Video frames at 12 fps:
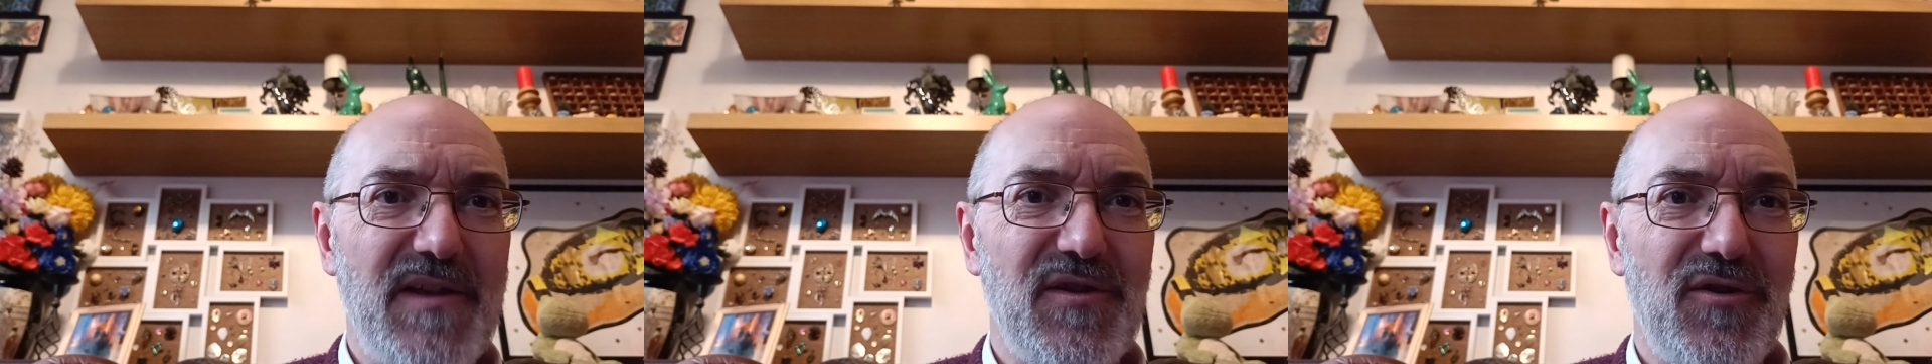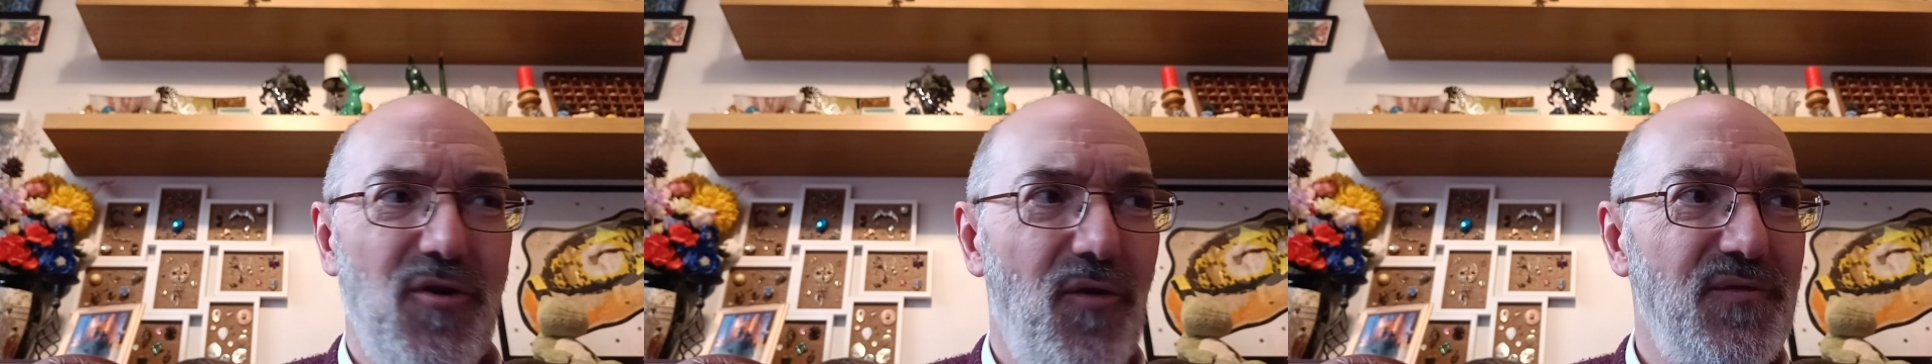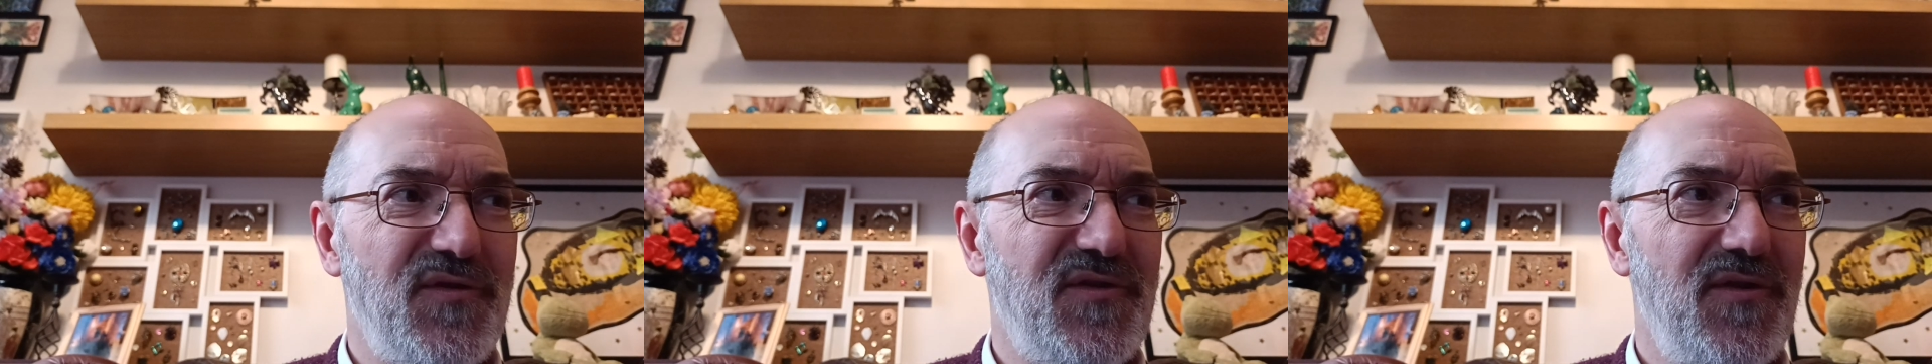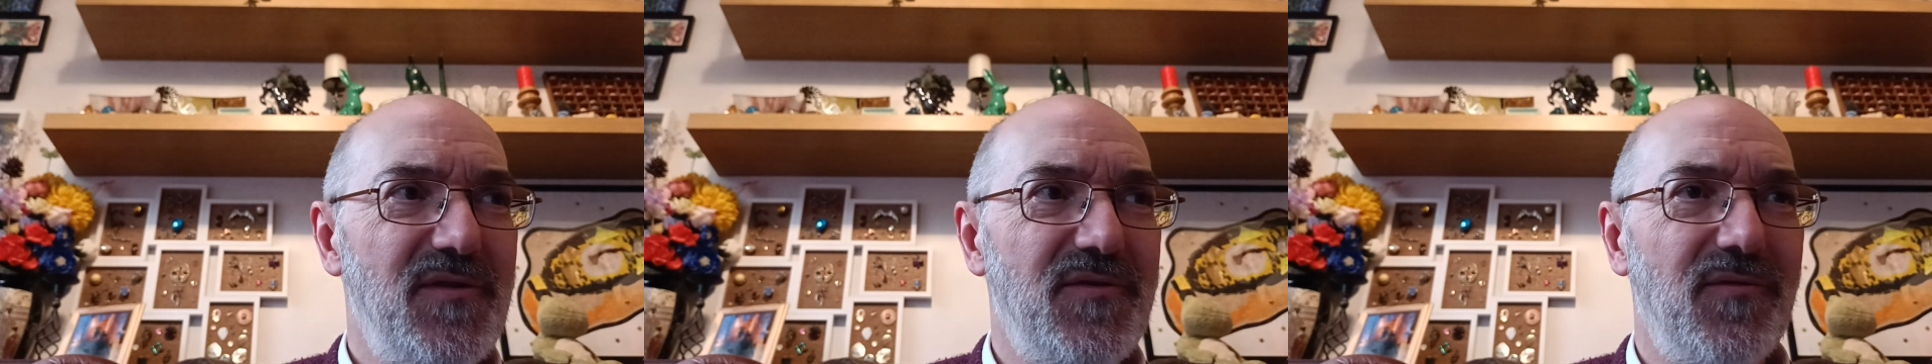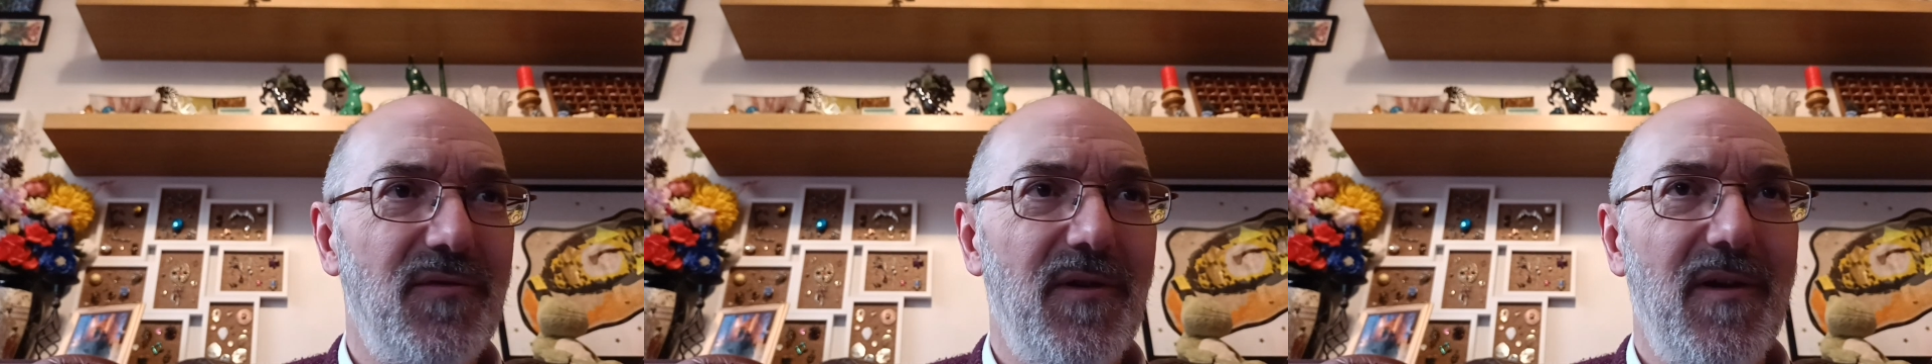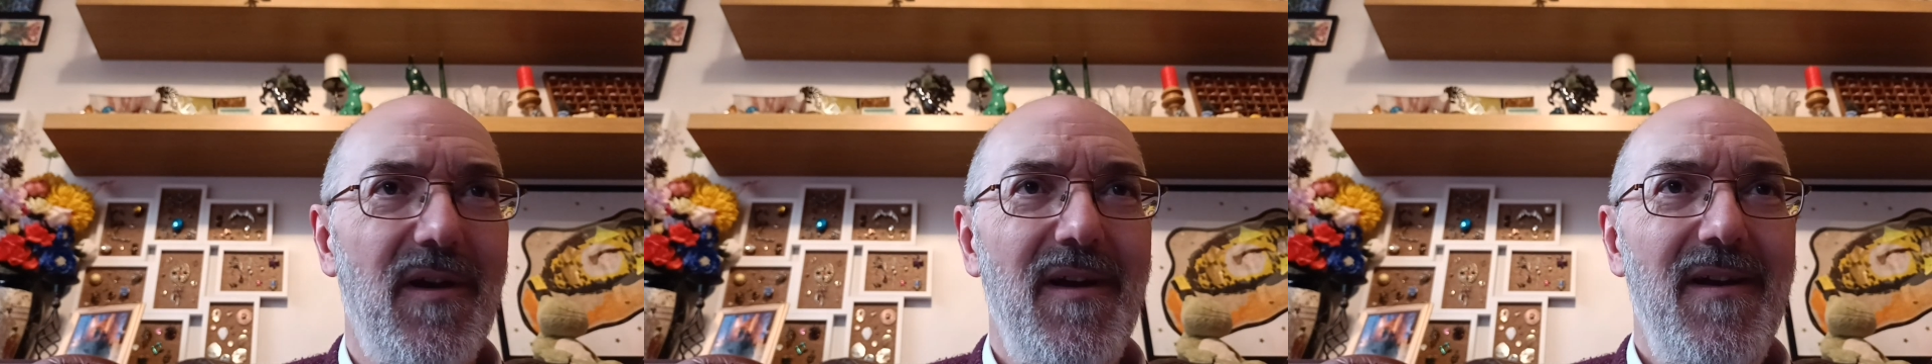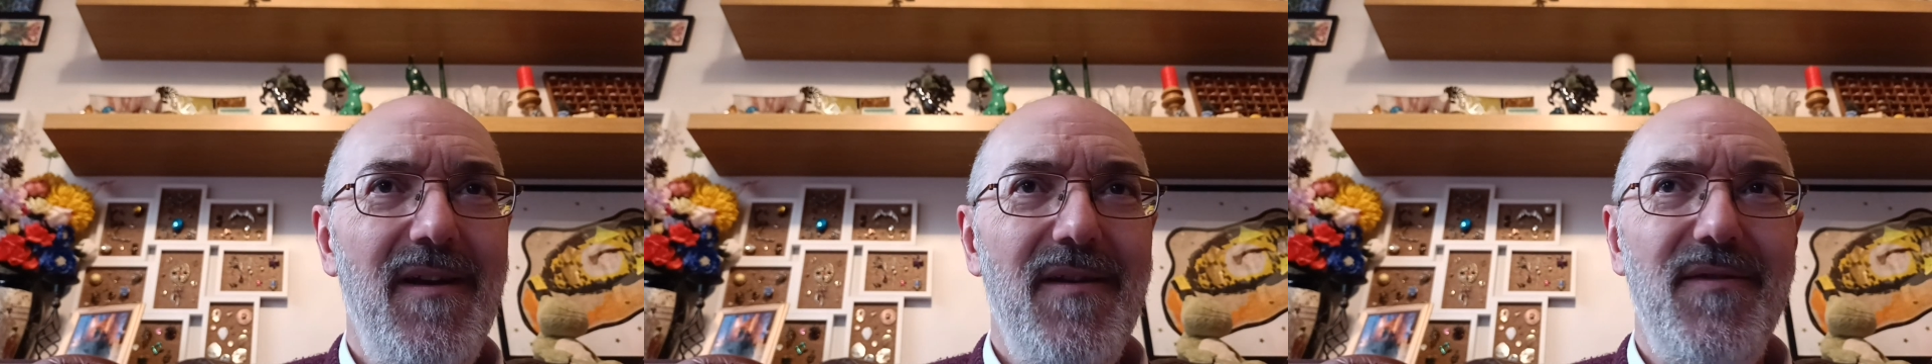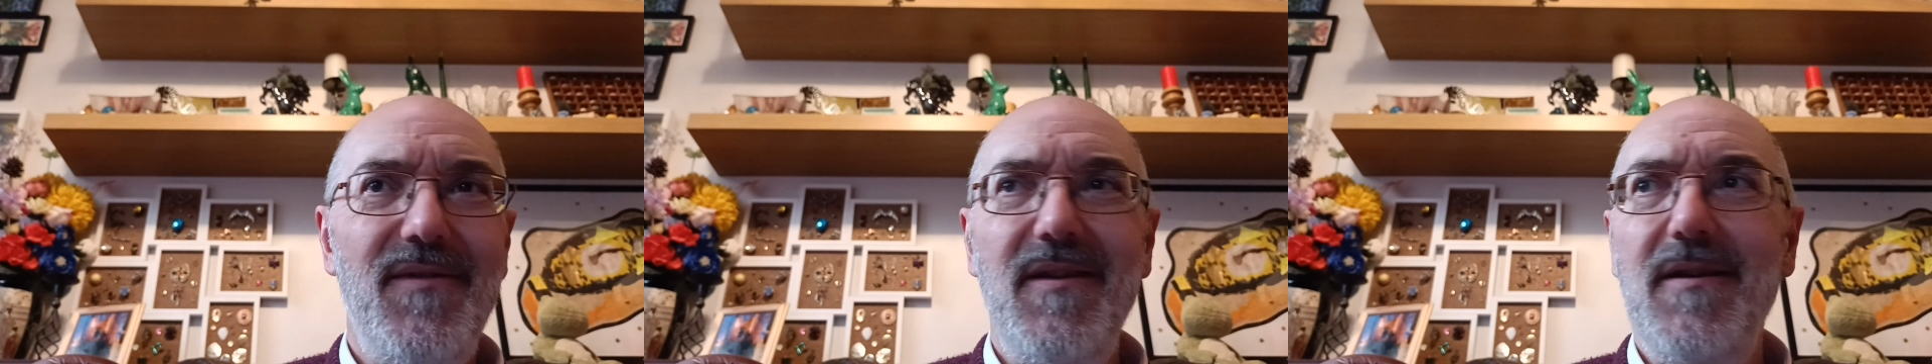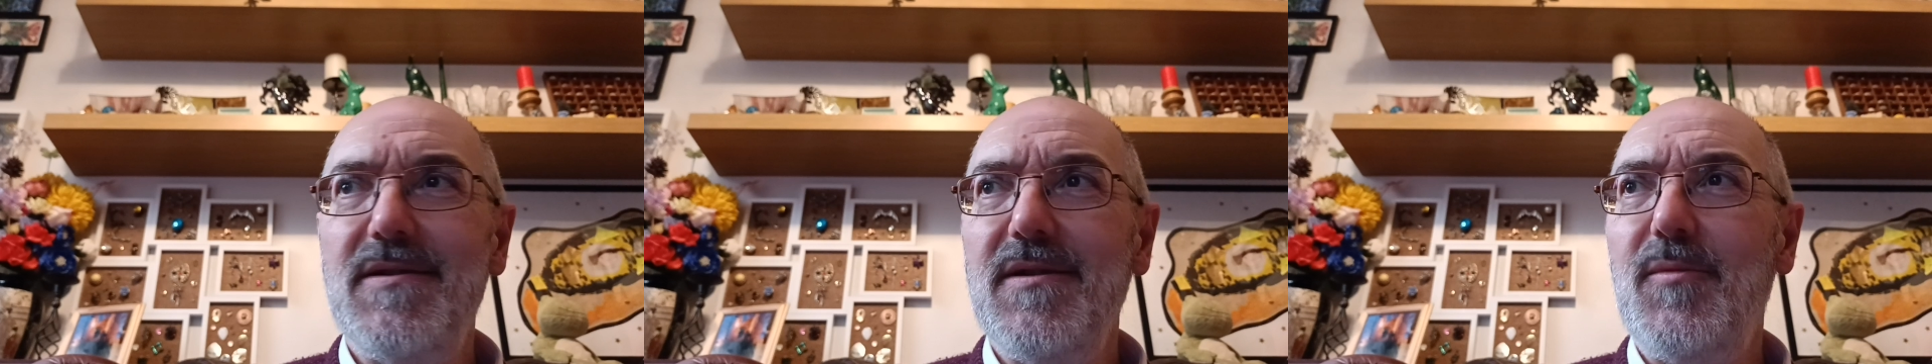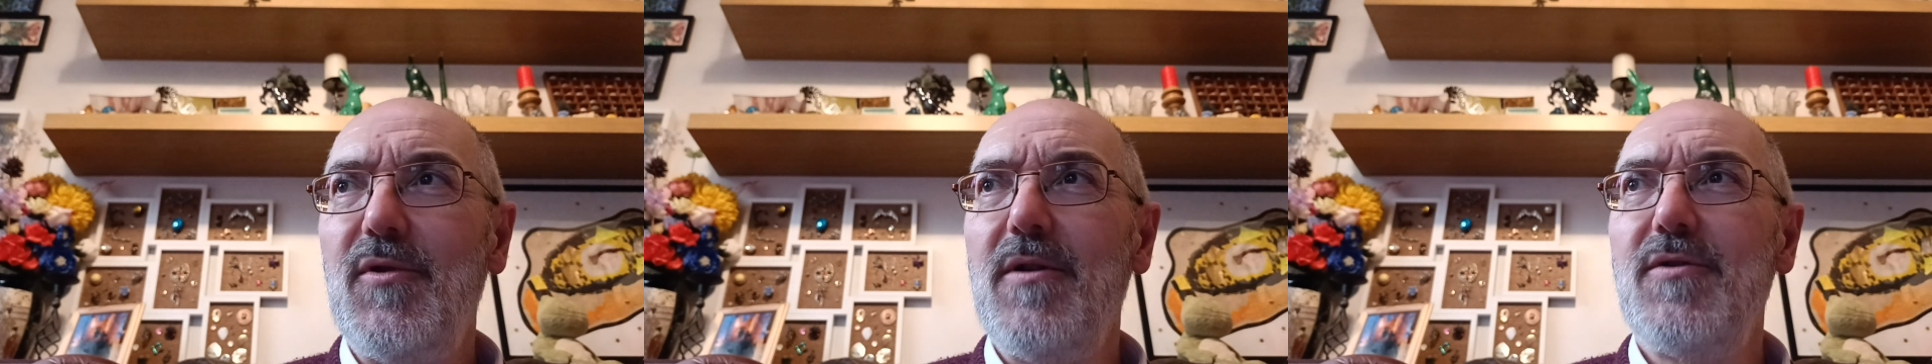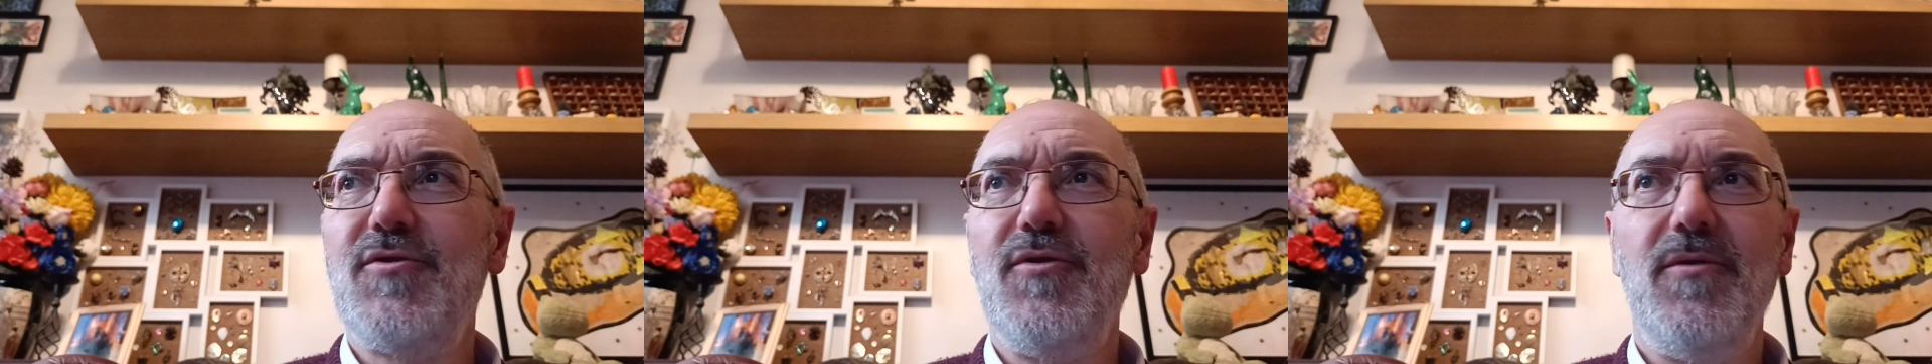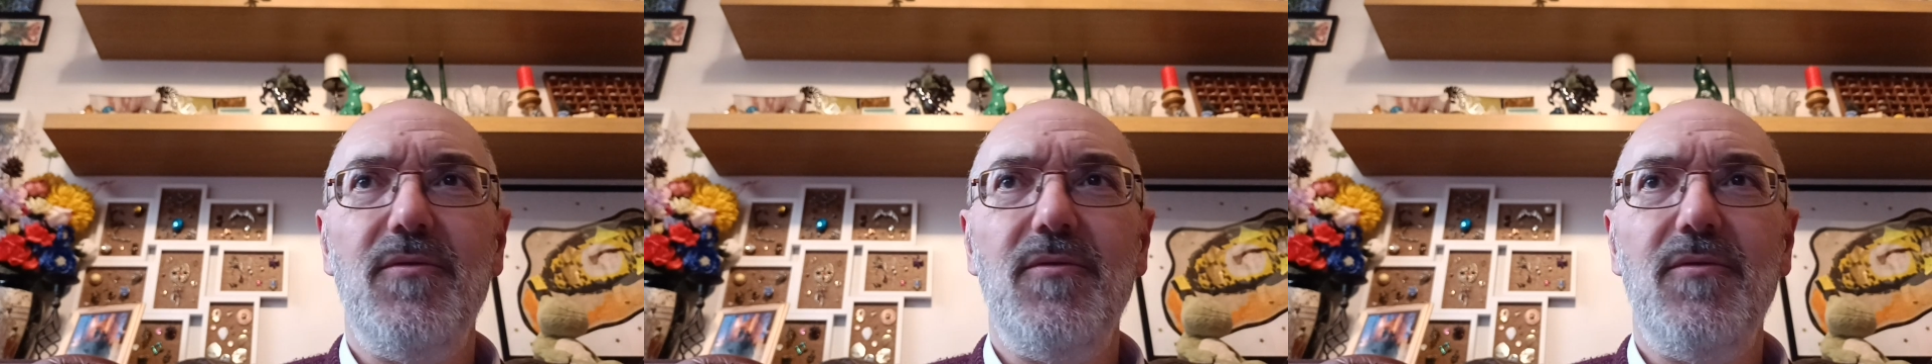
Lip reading: concert or a theatre production